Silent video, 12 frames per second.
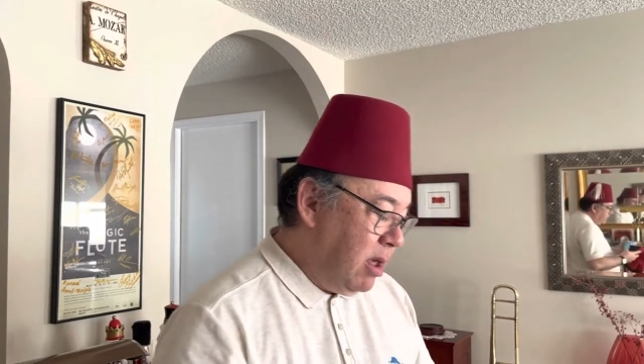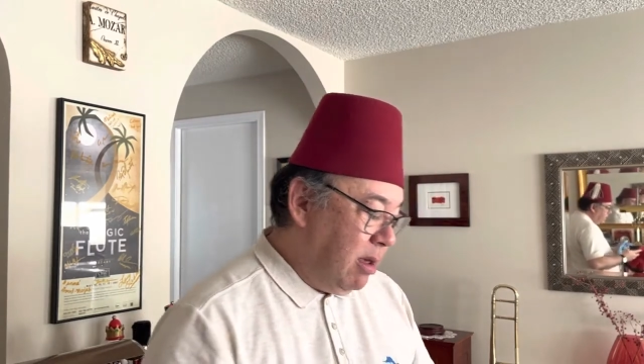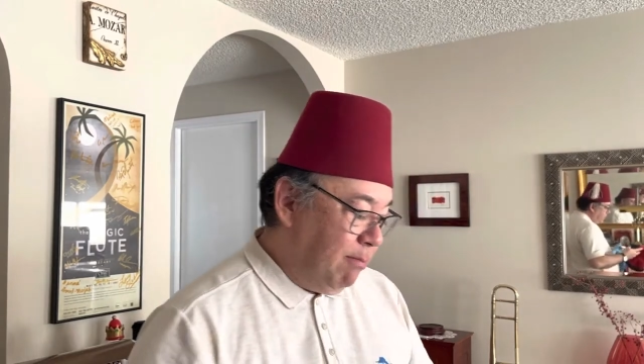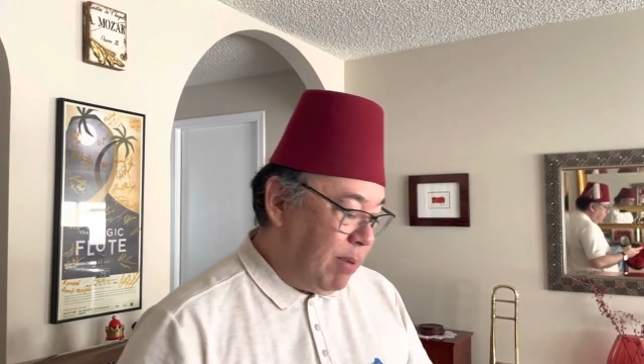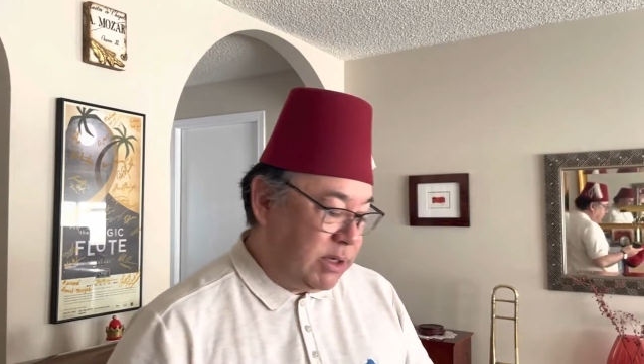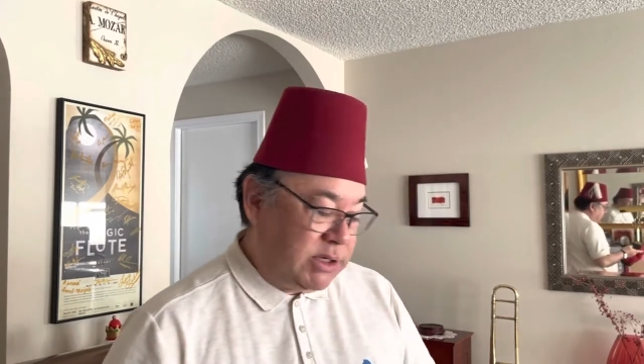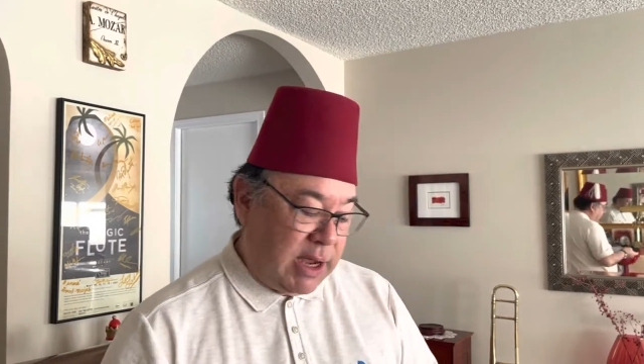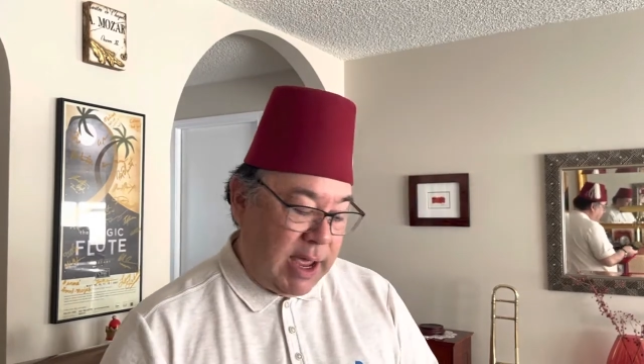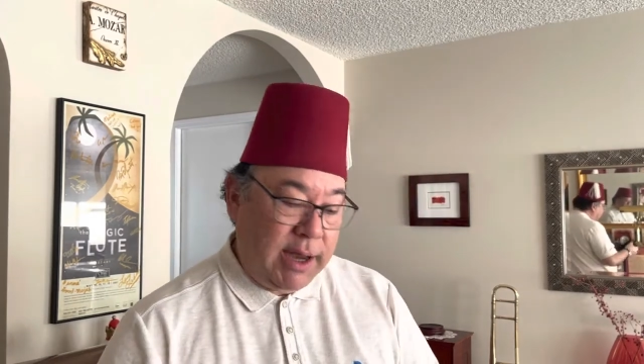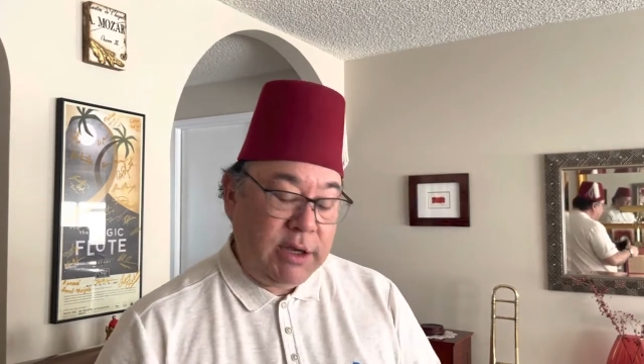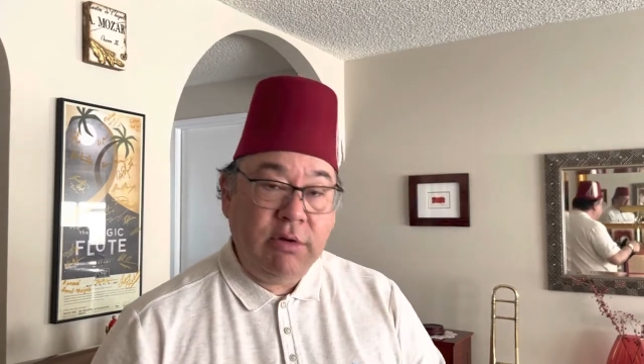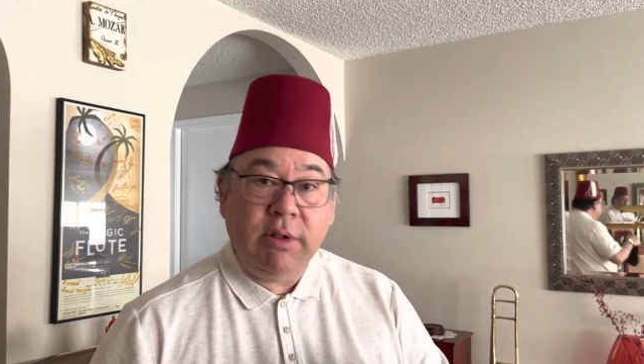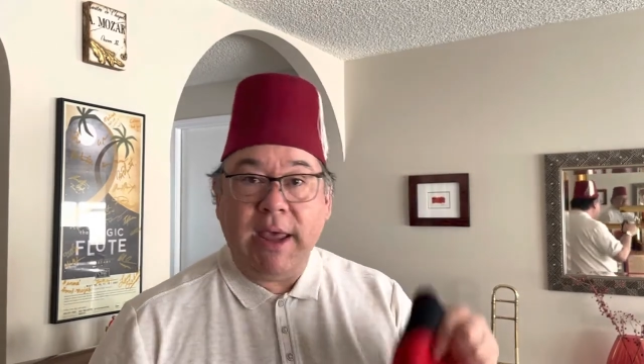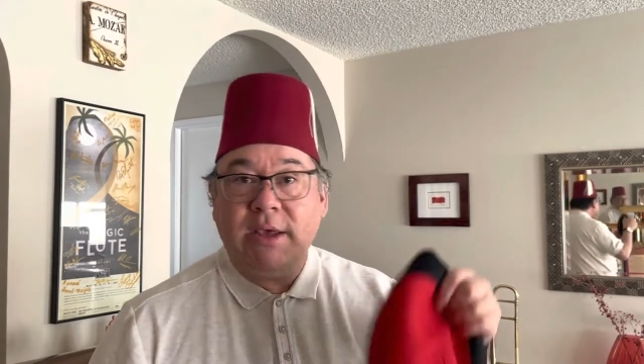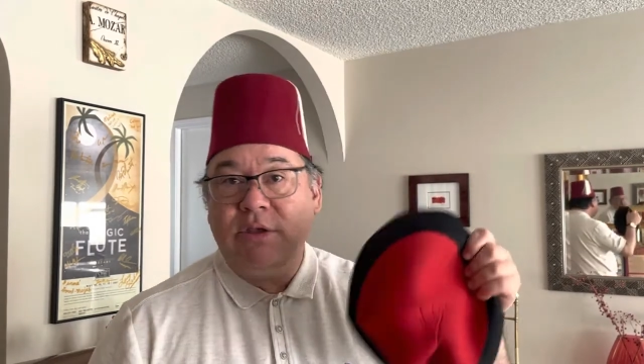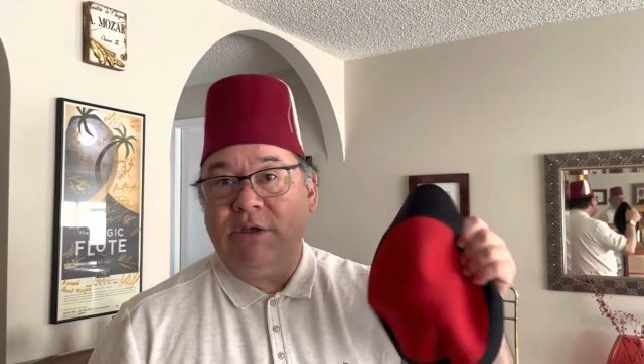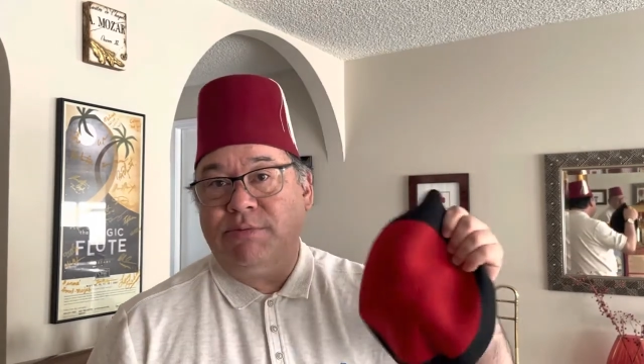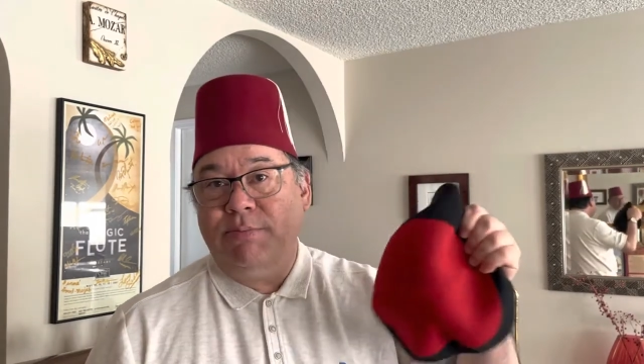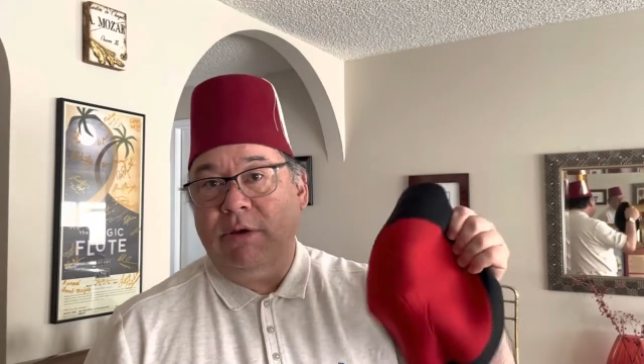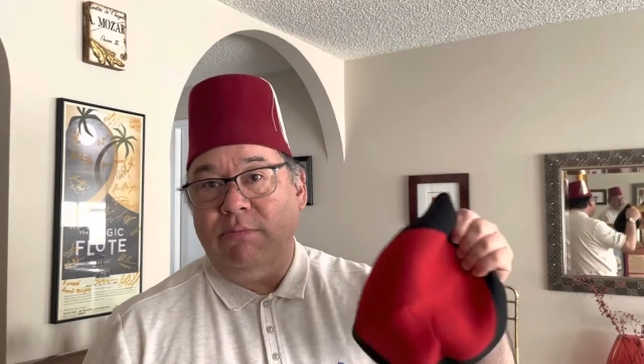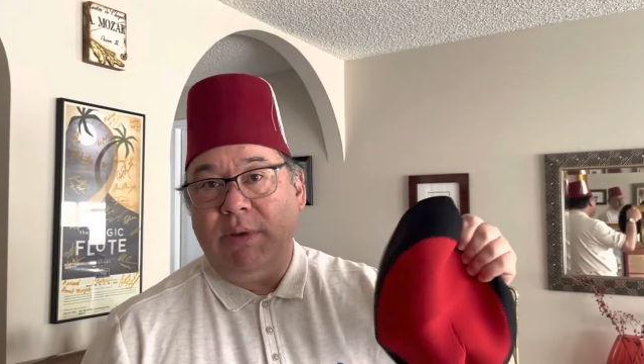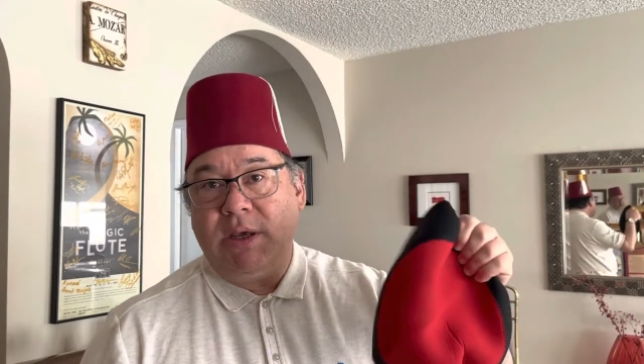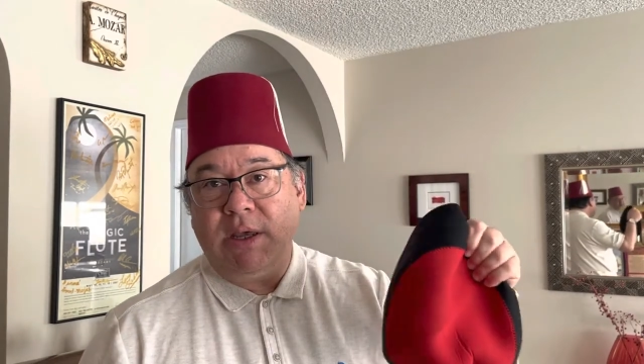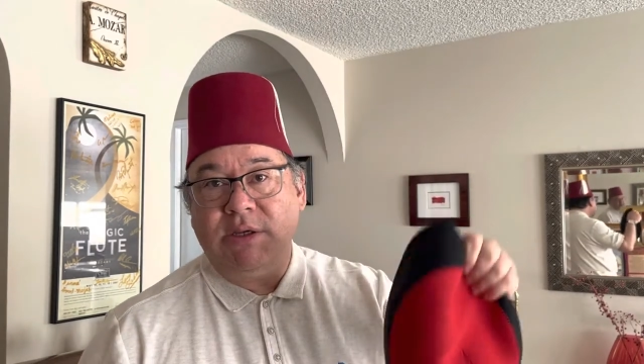But uh, I do like this mute
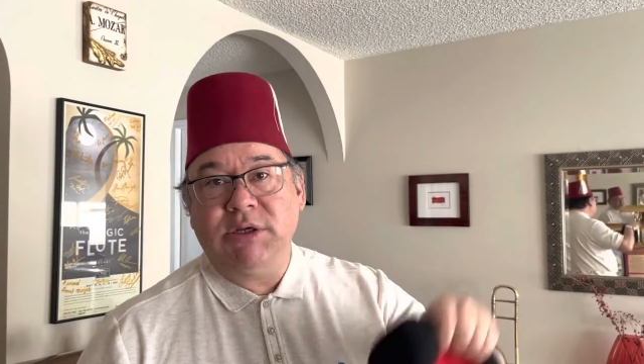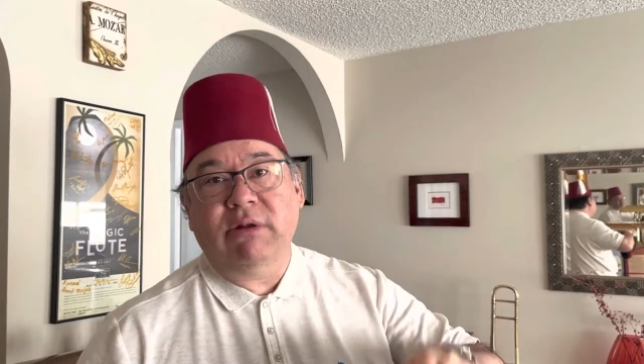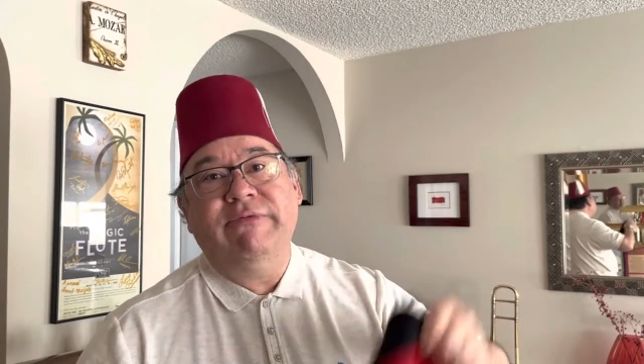because it'll